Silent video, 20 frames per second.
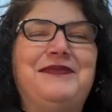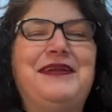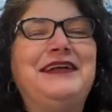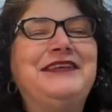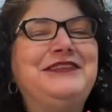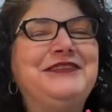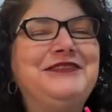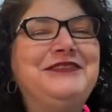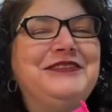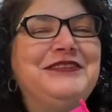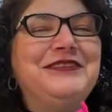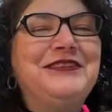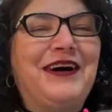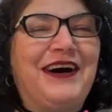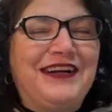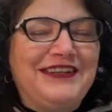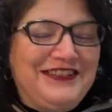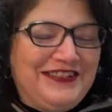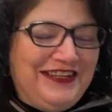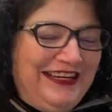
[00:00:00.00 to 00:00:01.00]
bless you too,
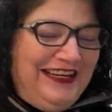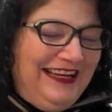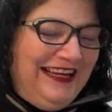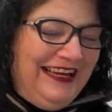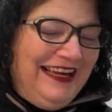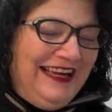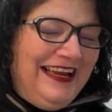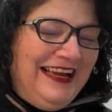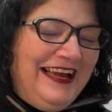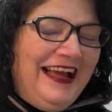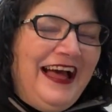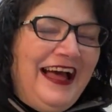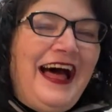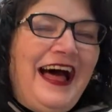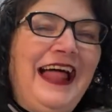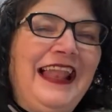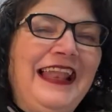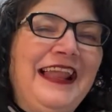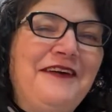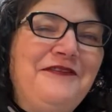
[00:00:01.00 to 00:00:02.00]
Audrey.
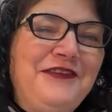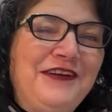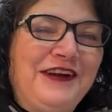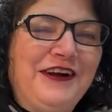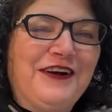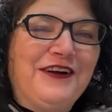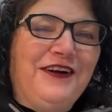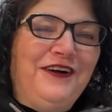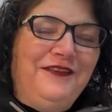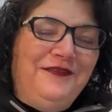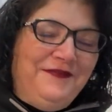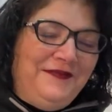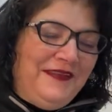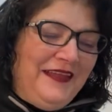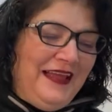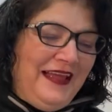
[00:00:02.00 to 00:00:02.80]
I love you, girl.